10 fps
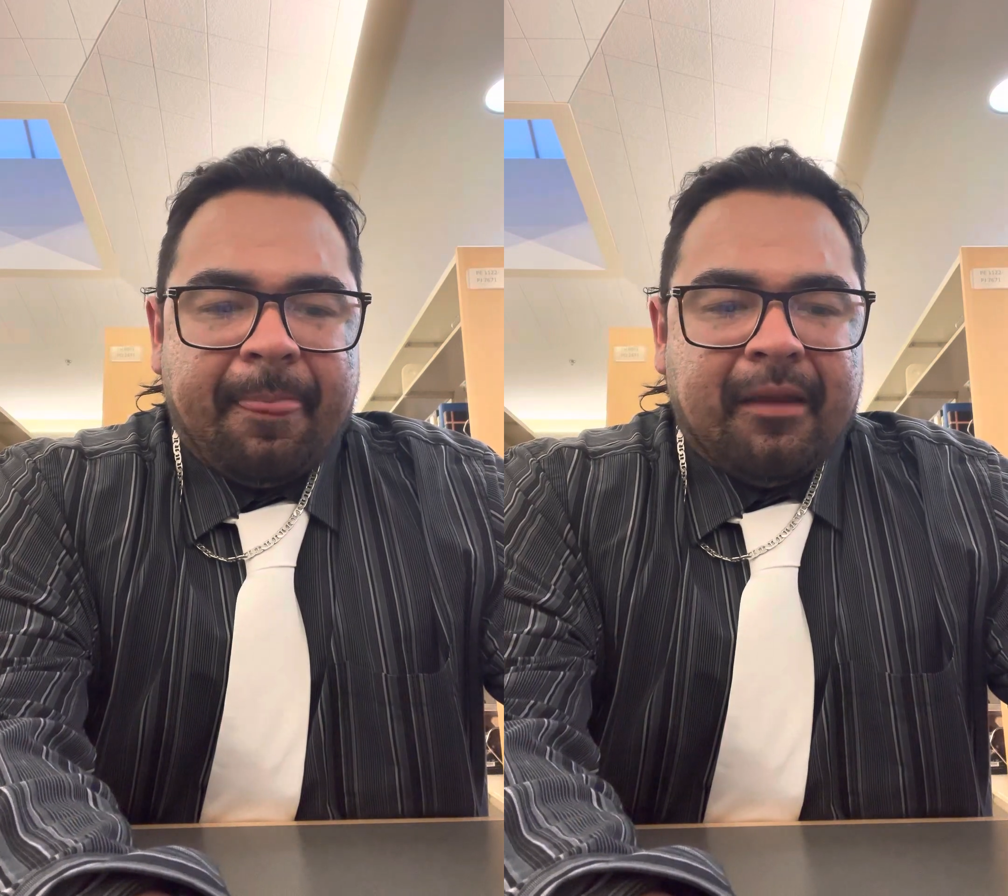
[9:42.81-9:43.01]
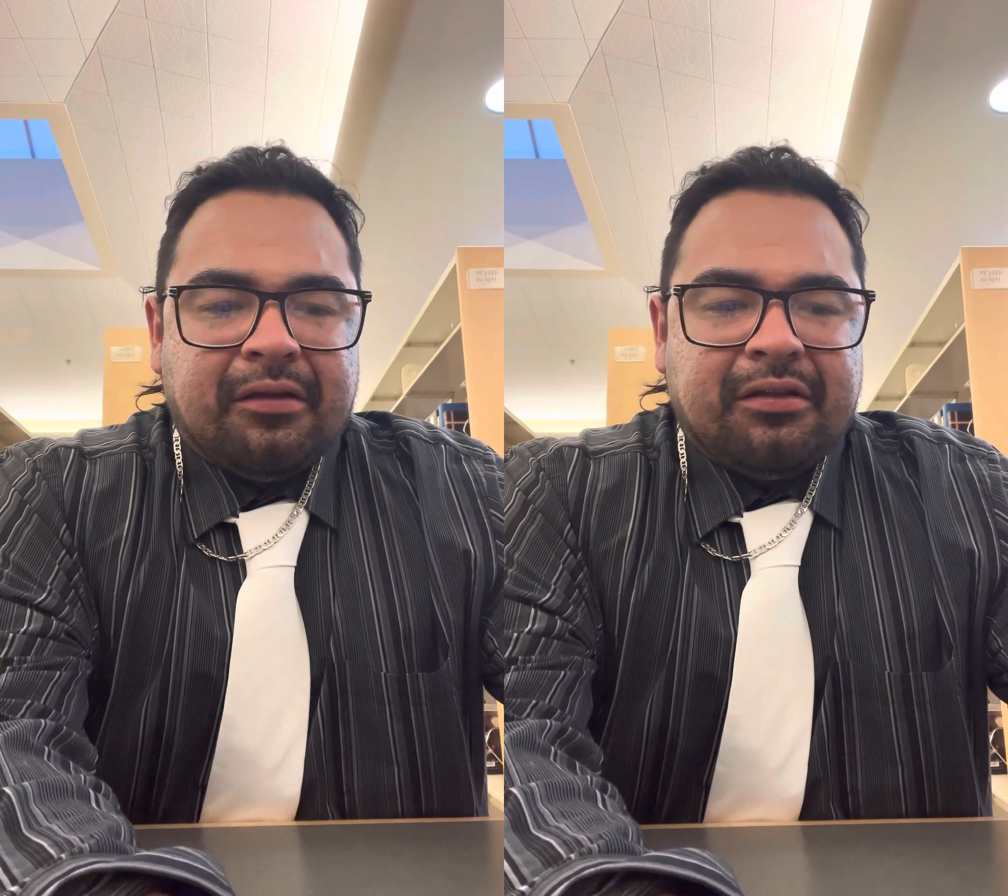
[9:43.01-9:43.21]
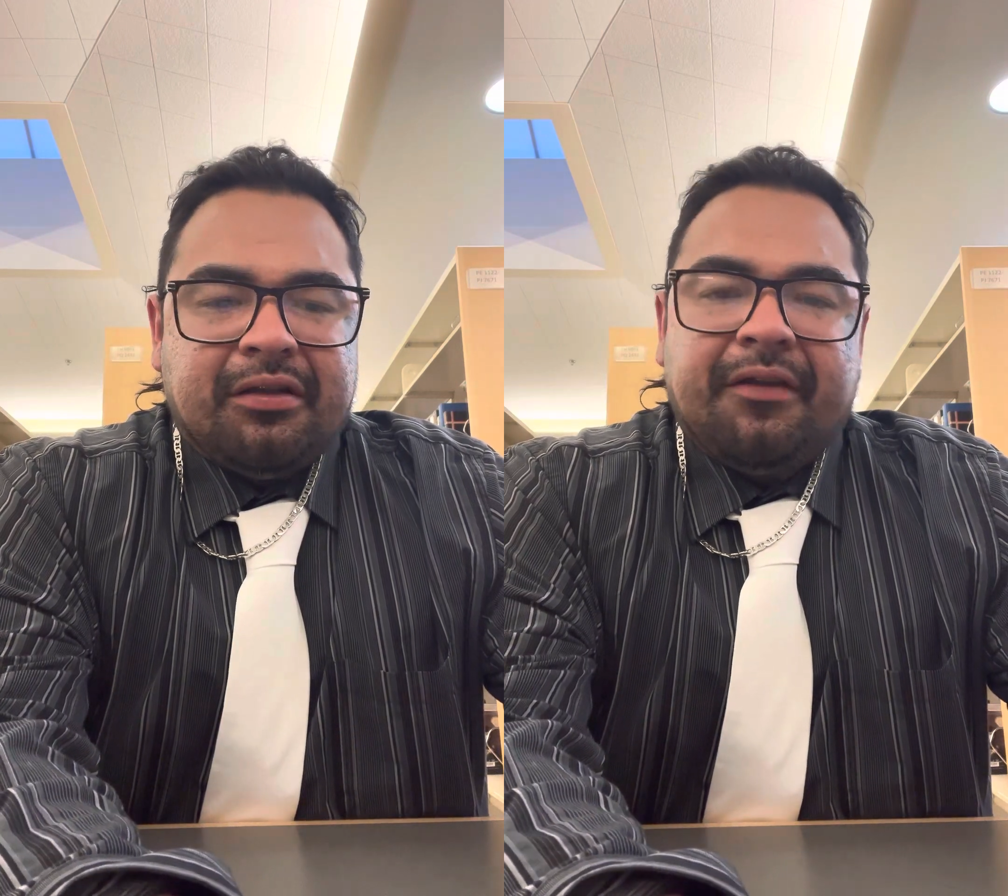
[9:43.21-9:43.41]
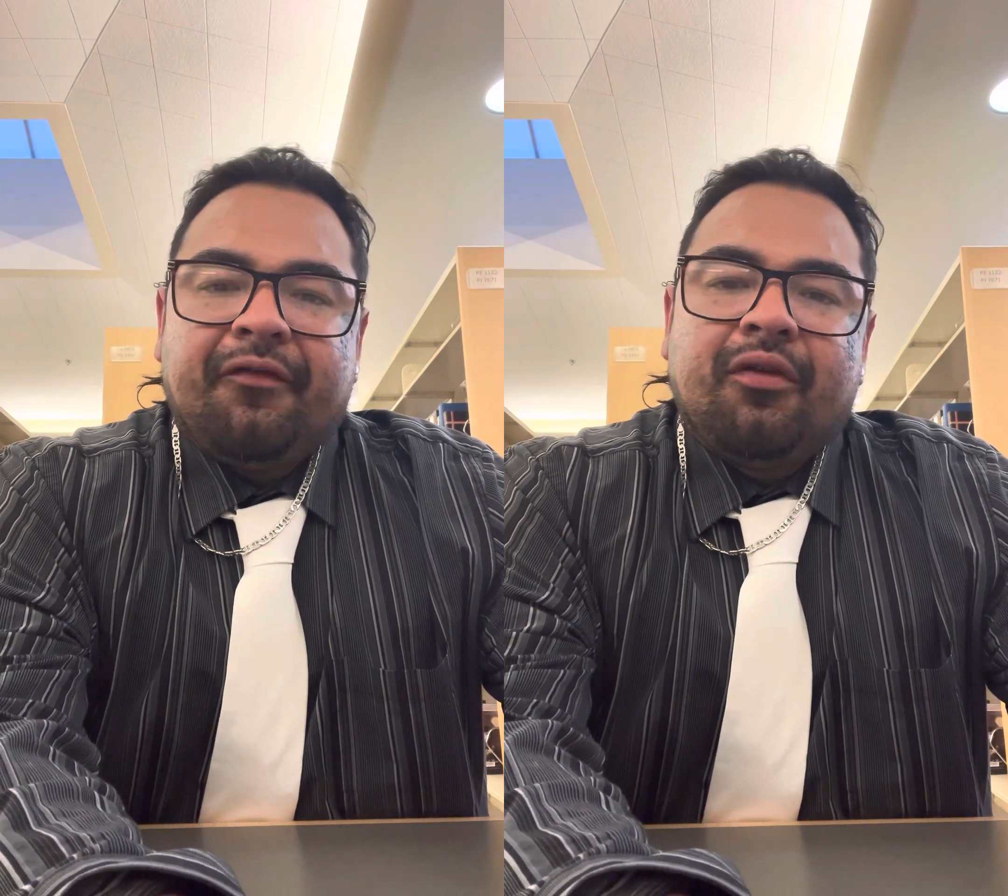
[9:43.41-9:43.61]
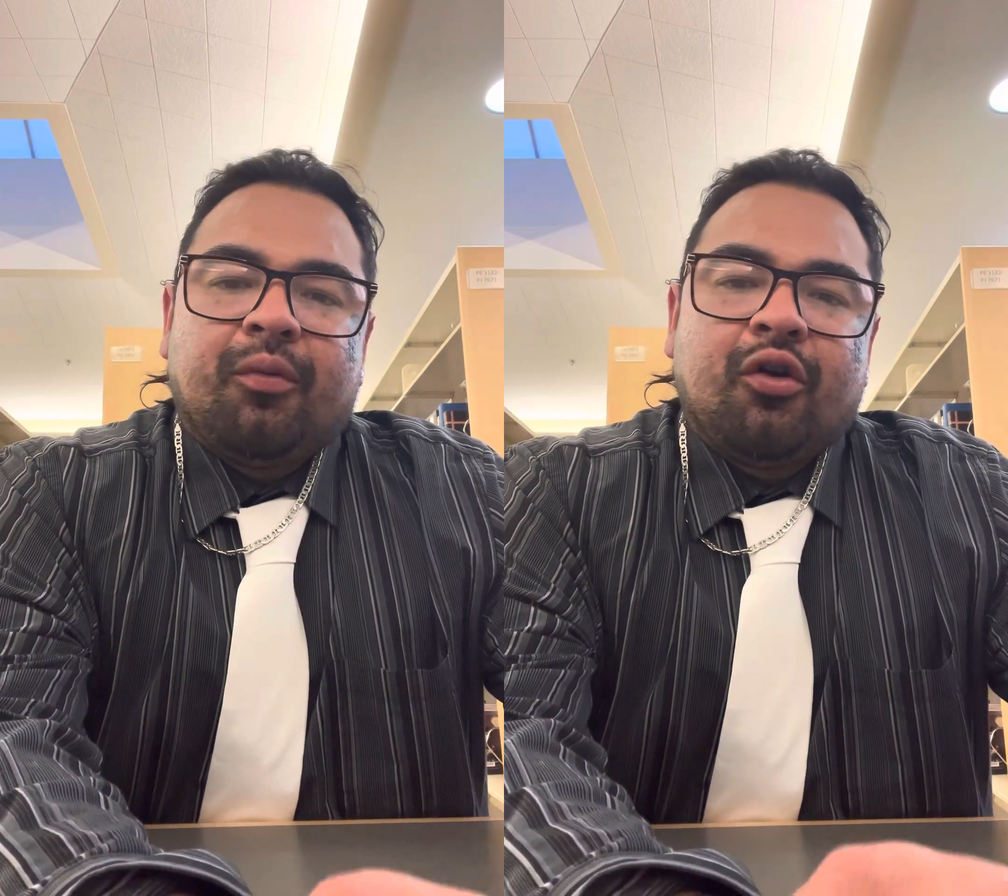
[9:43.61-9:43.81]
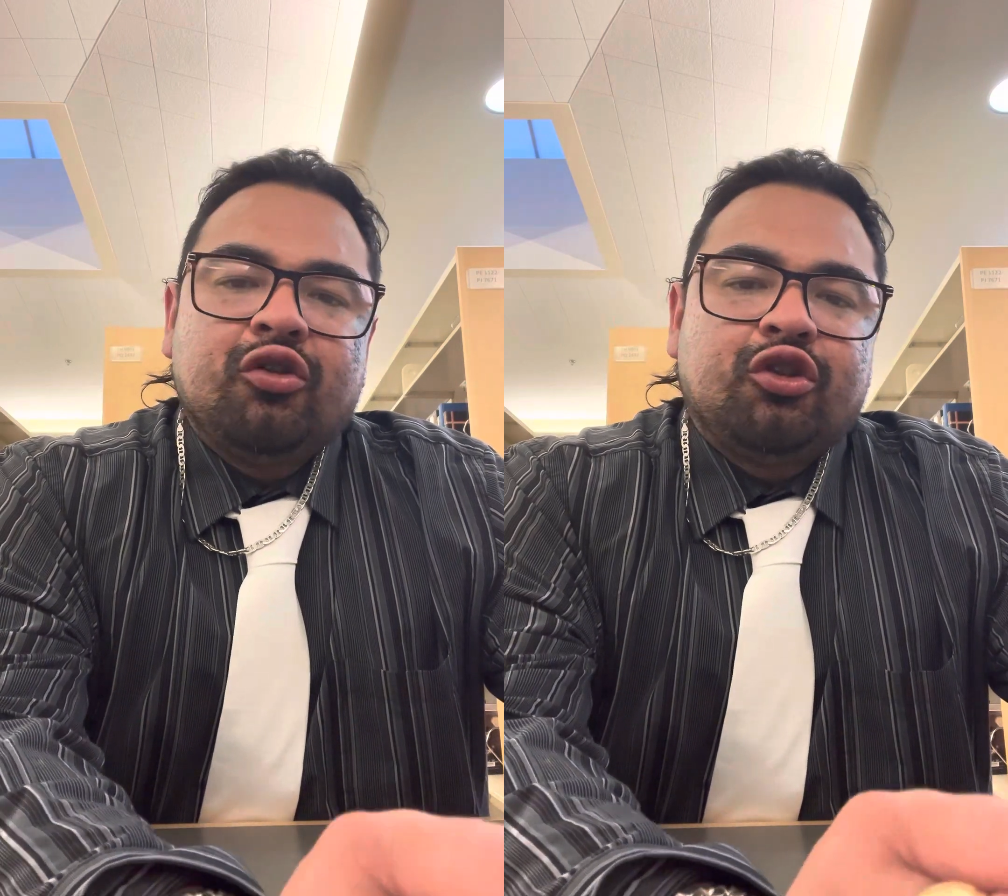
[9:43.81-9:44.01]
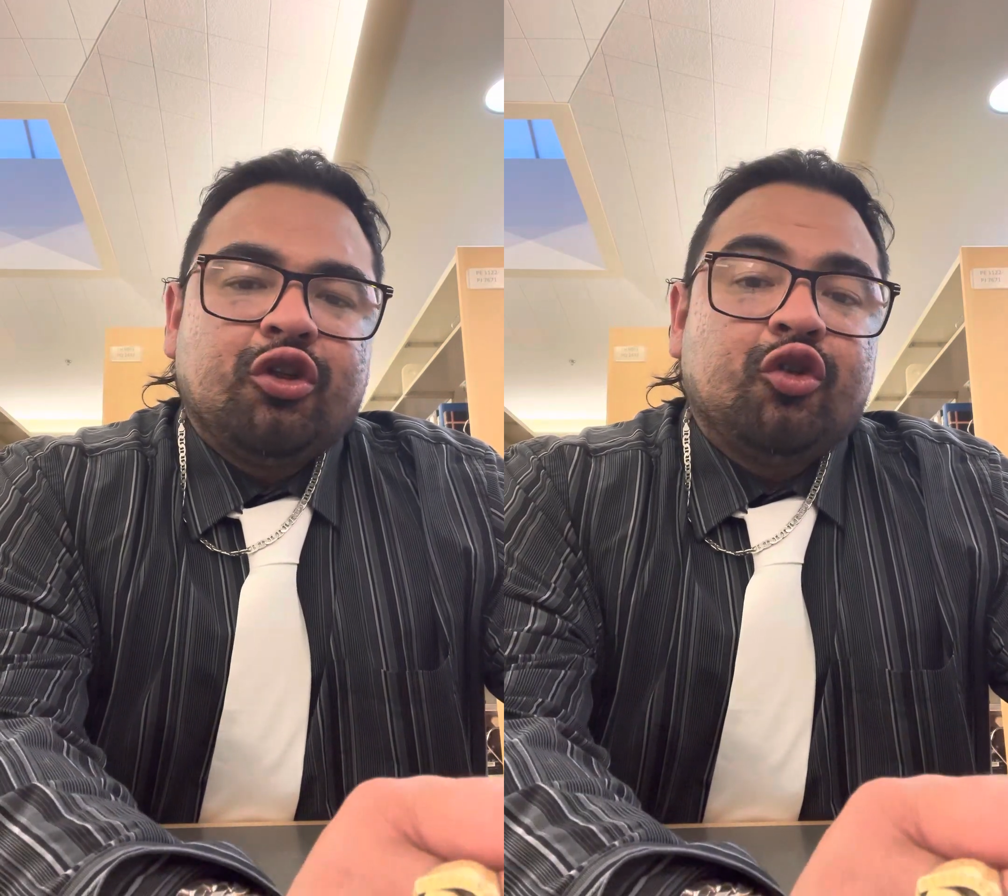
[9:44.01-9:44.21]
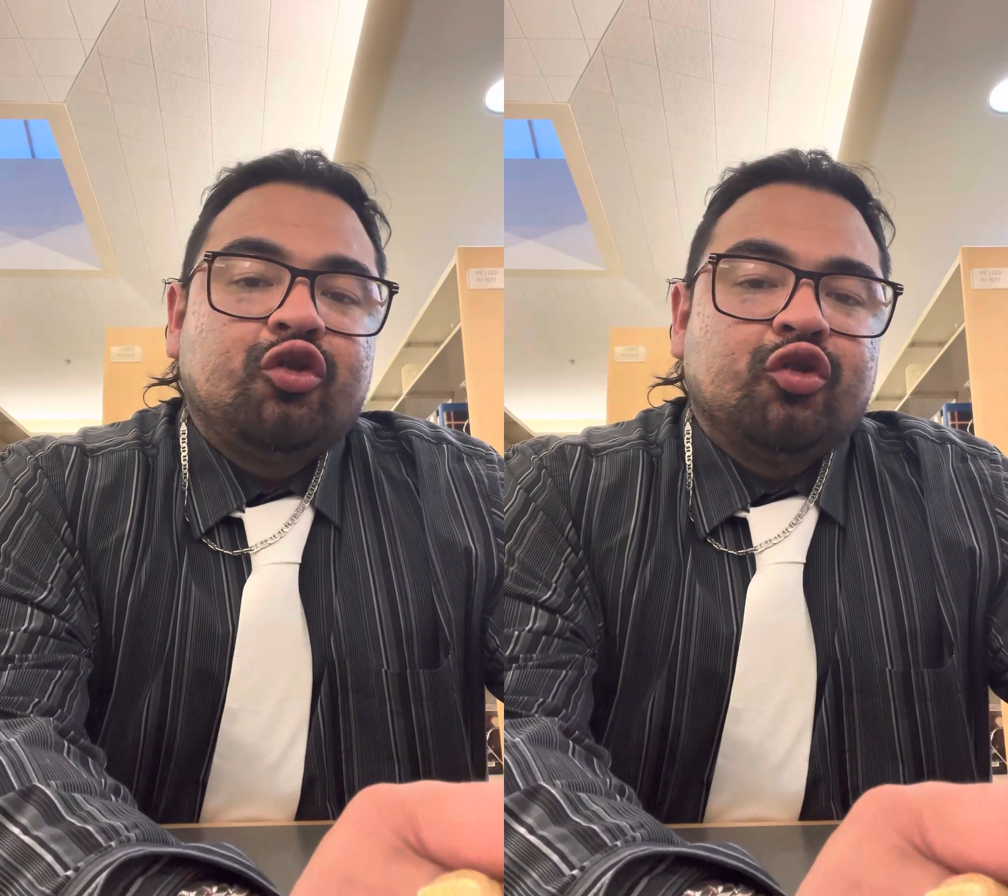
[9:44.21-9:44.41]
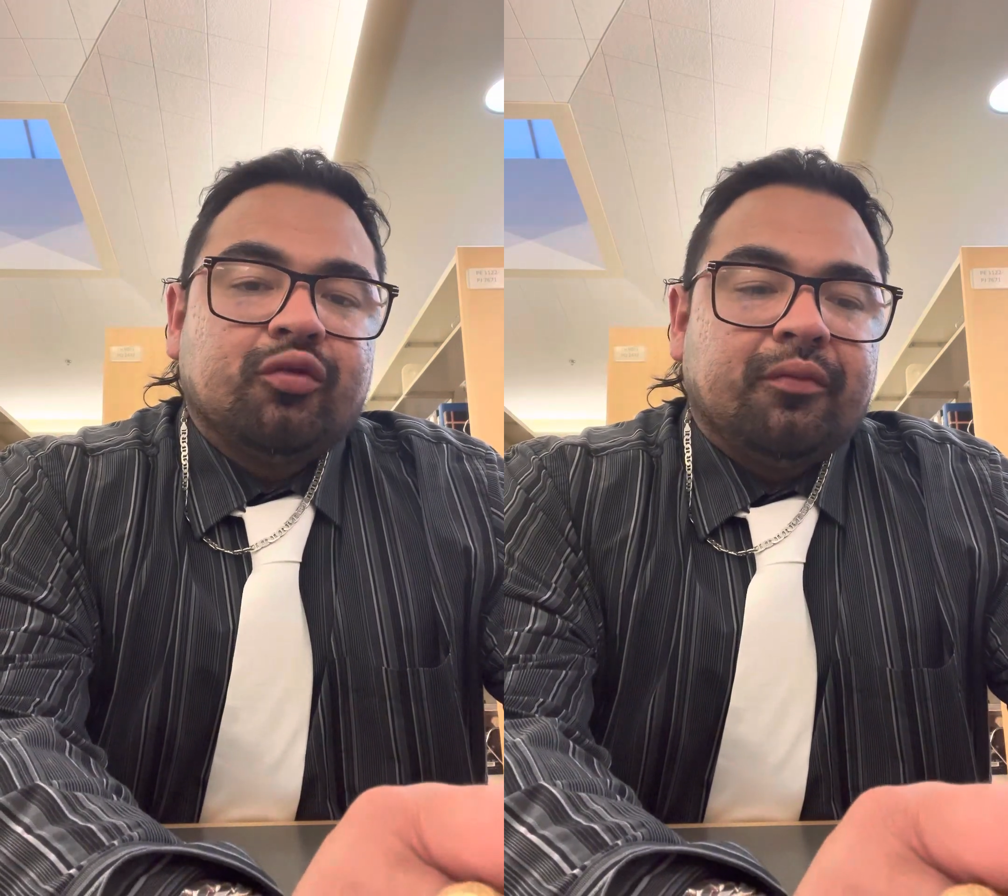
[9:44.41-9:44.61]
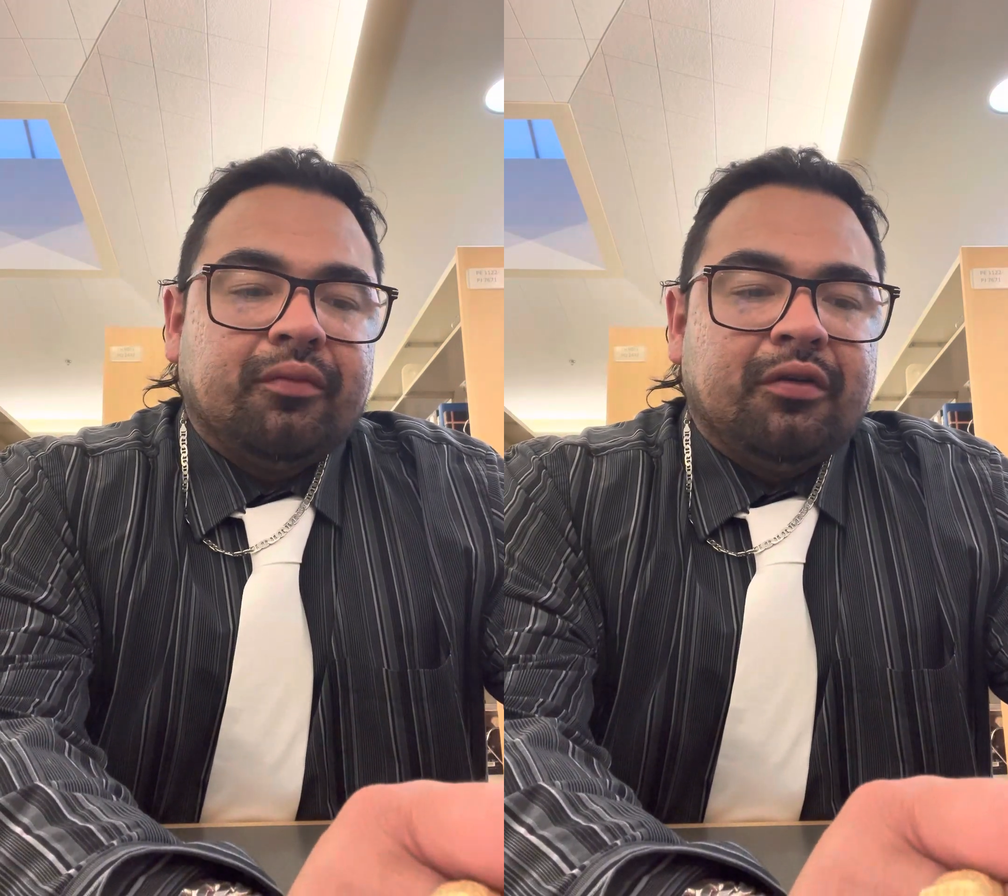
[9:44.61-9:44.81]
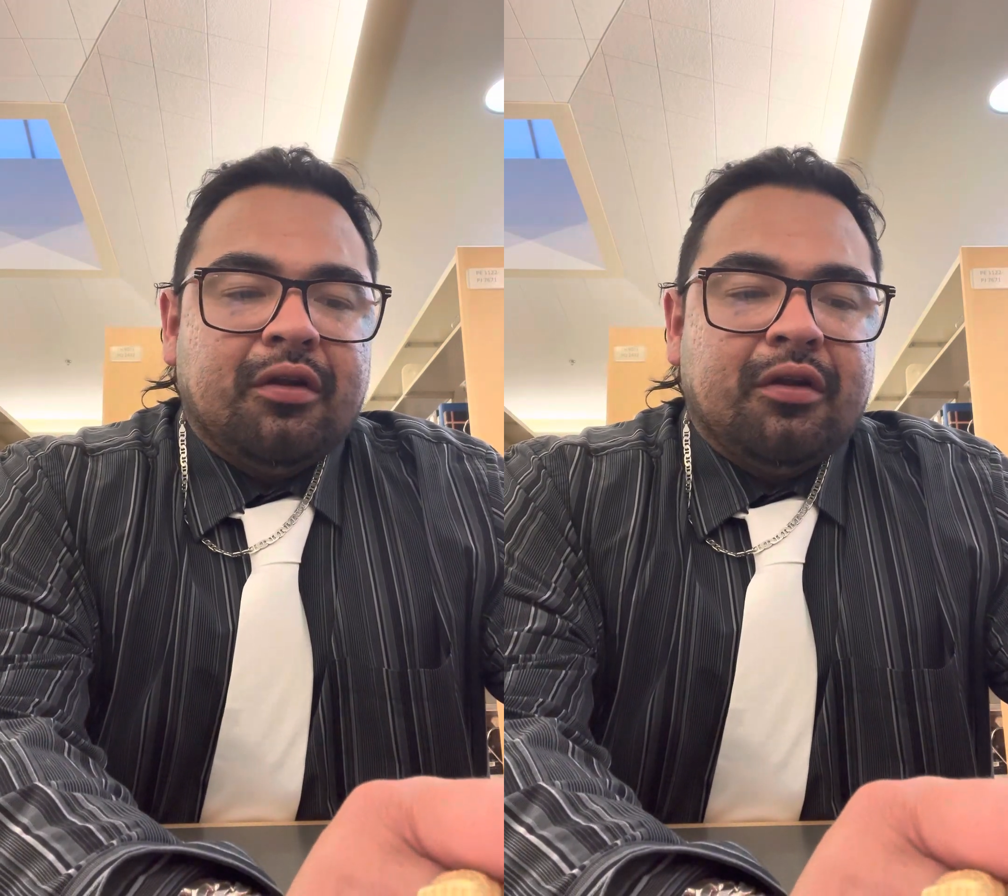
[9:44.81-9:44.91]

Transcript: this is a different approach to YouTube.